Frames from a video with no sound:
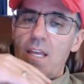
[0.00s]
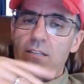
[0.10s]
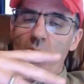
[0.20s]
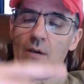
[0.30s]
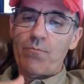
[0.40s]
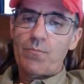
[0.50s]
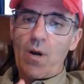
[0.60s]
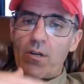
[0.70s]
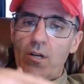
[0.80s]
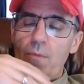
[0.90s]
So I
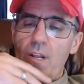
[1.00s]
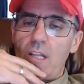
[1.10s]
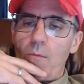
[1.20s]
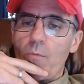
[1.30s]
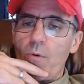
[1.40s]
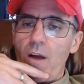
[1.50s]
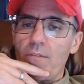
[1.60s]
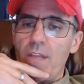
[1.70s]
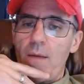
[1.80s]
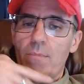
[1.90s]
probably could have made a lot more profit
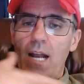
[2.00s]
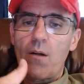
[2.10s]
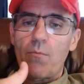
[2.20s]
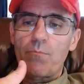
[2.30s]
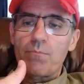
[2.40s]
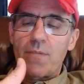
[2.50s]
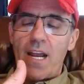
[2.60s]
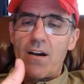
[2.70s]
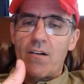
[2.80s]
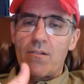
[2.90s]
than that, but I don't
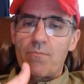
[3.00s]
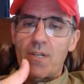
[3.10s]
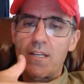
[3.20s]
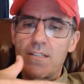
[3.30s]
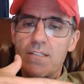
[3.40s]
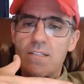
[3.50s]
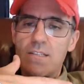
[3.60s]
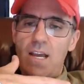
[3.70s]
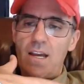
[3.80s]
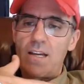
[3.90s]
care because
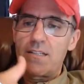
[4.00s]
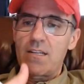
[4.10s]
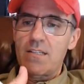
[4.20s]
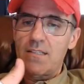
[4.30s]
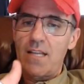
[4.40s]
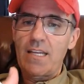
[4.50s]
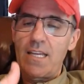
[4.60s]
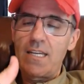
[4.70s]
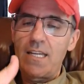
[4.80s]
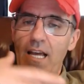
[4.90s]
I just like
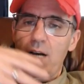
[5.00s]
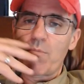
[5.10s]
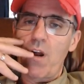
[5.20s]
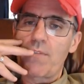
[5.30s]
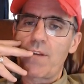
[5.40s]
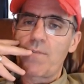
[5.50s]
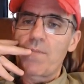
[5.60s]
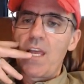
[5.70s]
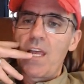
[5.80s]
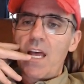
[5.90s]
any kind of profit.
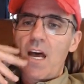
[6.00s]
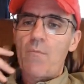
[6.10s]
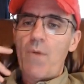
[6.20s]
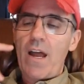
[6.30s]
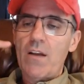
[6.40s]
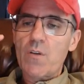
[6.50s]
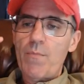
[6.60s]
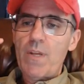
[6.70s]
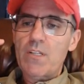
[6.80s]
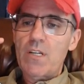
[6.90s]
I also
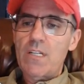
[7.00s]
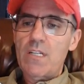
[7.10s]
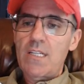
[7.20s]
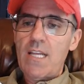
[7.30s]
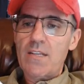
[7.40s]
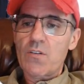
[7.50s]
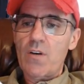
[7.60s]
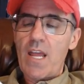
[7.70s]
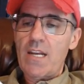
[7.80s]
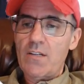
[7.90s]
mentioned
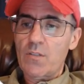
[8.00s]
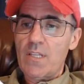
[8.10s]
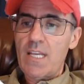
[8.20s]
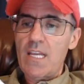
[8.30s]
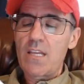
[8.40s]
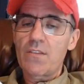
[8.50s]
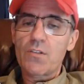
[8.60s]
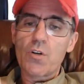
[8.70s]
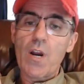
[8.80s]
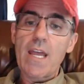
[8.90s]
yesterday, and I took the ETH
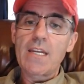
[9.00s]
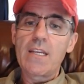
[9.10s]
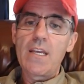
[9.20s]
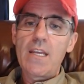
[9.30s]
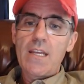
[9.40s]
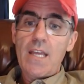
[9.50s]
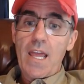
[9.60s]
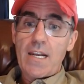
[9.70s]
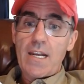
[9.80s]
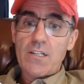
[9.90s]
trade,
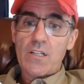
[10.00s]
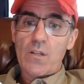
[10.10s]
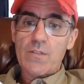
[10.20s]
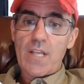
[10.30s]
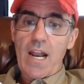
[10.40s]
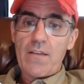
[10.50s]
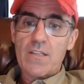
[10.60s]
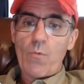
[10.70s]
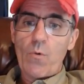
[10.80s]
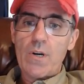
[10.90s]
and I just closed that out
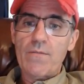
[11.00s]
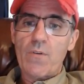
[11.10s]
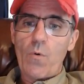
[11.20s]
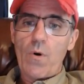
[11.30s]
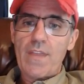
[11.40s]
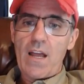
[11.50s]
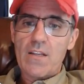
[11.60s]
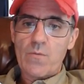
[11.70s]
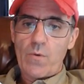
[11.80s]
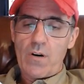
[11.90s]
this morning for
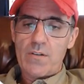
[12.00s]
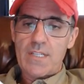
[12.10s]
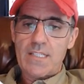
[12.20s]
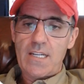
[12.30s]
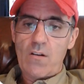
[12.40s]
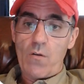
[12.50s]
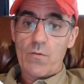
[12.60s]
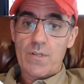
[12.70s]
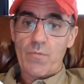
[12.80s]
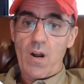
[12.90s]

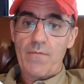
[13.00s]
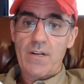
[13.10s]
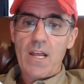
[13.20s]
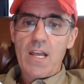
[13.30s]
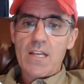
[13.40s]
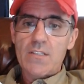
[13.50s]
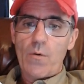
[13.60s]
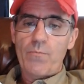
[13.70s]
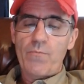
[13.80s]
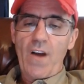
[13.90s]
$1,160 in profit.
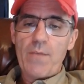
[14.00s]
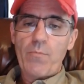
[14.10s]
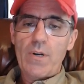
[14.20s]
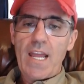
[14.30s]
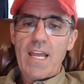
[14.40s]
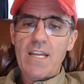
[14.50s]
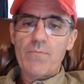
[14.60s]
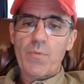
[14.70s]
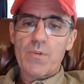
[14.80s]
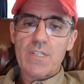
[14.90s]
So
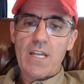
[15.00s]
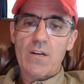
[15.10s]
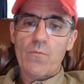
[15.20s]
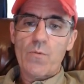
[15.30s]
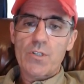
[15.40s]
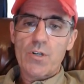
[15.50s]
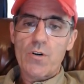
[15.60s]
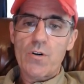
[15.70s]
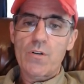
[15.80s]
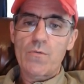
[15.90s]
5.8%
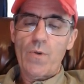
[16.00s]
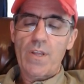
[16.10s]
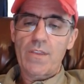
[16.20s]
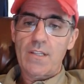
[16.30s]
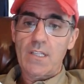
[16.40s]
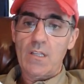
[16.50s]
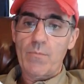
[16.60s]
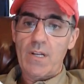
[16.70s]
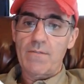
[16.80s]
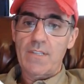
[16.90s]
return with a little
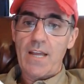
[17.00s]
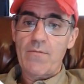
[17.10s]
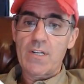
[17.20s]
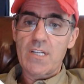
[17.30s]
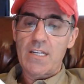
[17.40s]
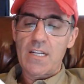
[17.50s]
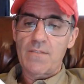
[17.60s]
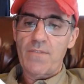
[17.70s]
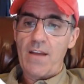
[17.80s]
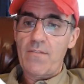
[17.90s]
bit of leverage. I
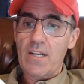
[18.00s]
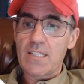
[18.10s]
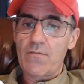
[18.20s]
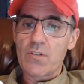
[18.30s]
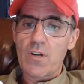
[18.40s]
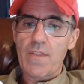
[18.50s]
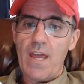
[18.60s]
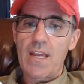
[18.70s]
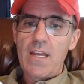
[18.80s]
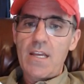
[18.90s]
did 5x leverage on
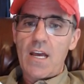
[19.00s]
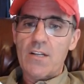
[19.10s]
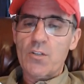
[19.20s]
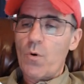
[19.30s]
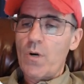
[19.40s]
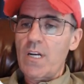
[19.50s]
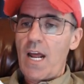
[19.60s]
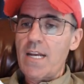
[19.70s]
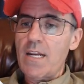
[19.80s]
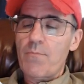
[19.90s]
that,
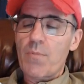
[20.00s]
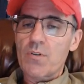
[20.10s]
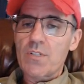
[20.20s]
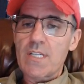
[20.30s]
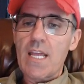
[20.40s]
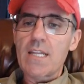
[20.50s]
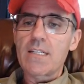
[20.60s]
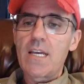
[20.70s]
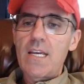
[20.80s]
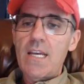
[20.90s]
29%.
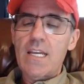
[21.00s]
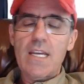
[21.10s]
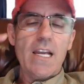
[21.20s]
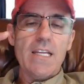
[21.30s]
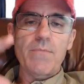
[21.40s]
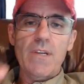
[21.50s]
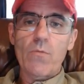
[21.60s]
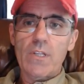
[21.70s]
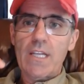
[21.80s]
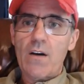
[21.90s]
Again, guys, be
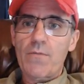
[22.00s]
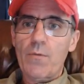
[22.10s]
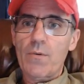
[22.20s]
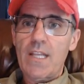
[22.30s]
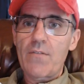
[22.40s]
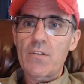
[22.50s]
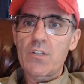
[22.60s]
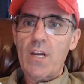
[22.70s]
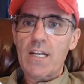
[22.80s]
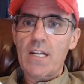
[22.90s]
really careful with leverage.
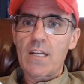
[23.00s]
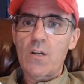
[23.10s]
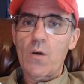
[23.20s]
You got to